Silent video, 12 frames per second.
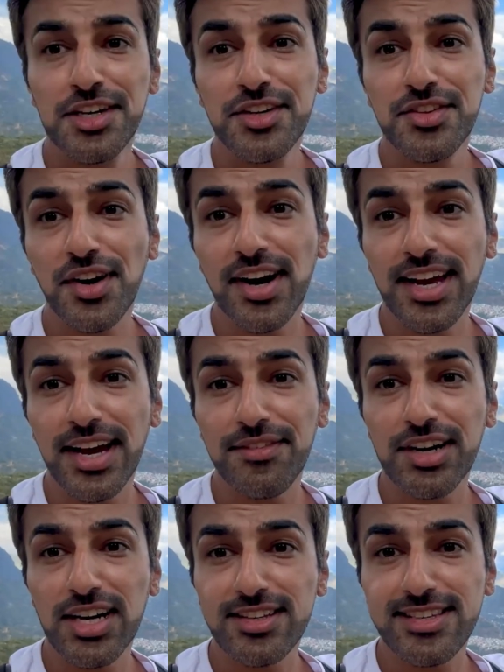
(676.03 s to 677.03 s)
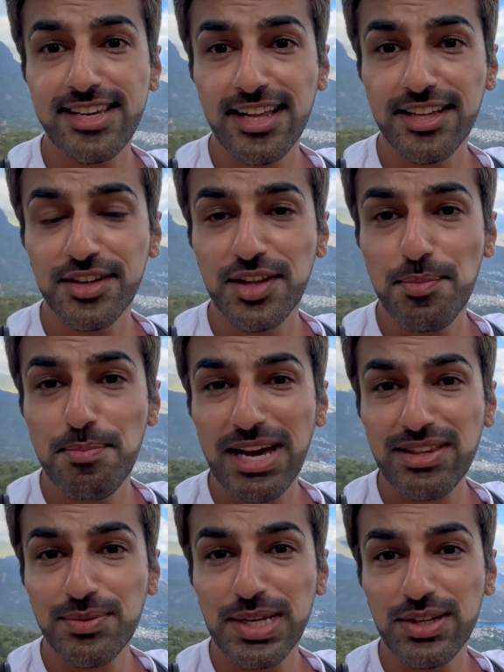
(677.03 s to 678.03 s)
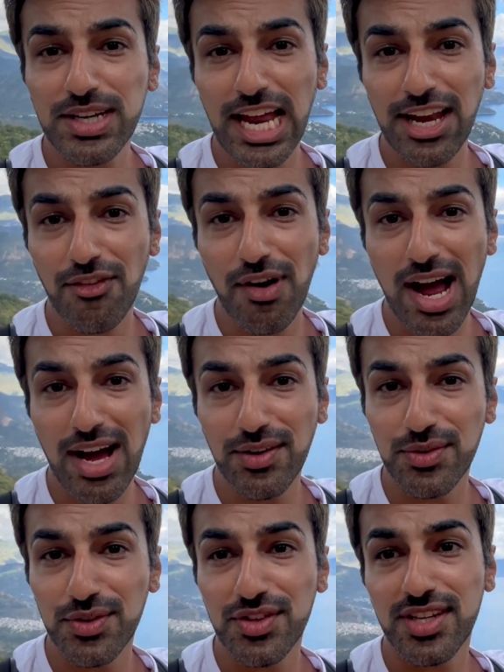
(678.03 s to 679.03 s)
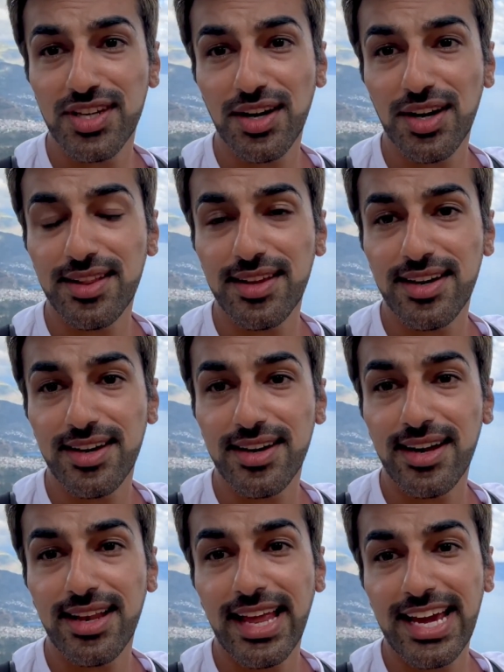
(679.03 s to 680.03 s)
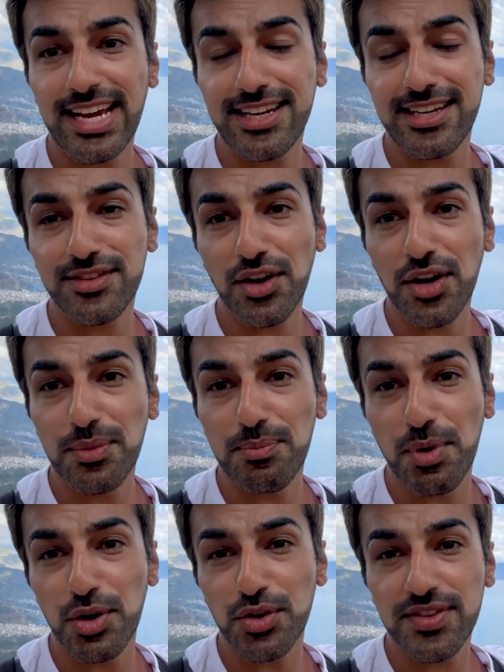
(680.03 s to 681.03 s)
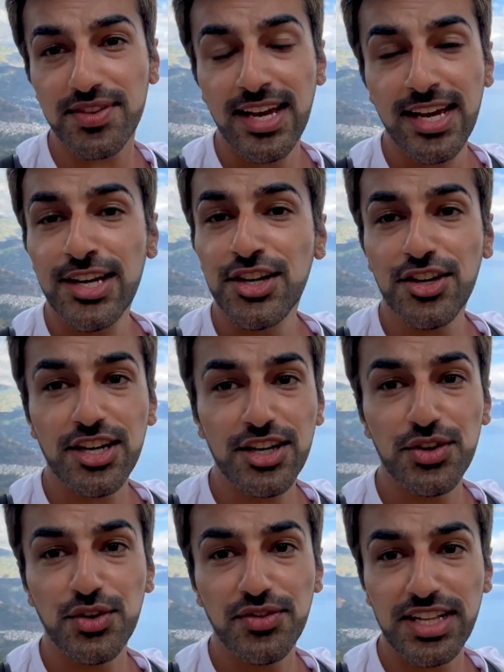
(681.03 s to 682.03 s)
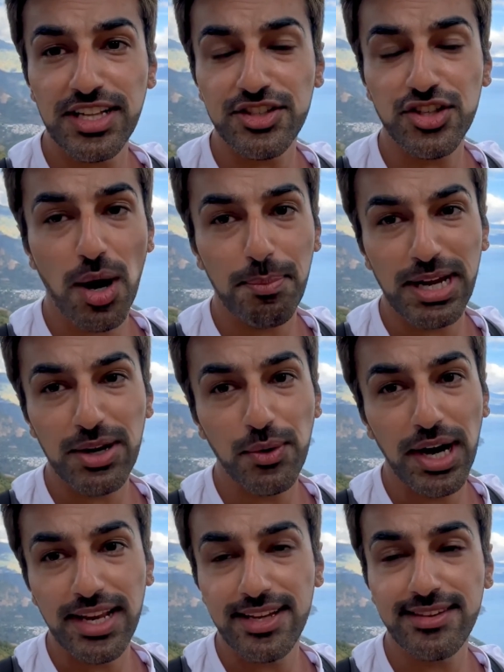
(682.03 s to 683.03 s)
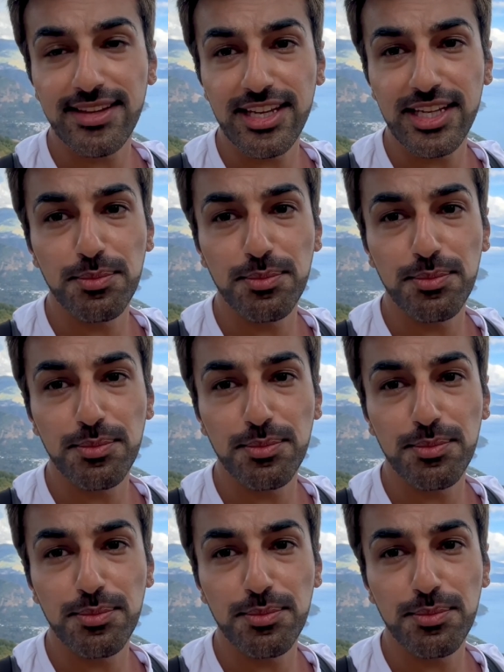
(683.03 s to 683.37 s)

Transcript: Sorry, I forgot to tell you, the best way to get around the lake is on boats. You can do village hopping quite easily.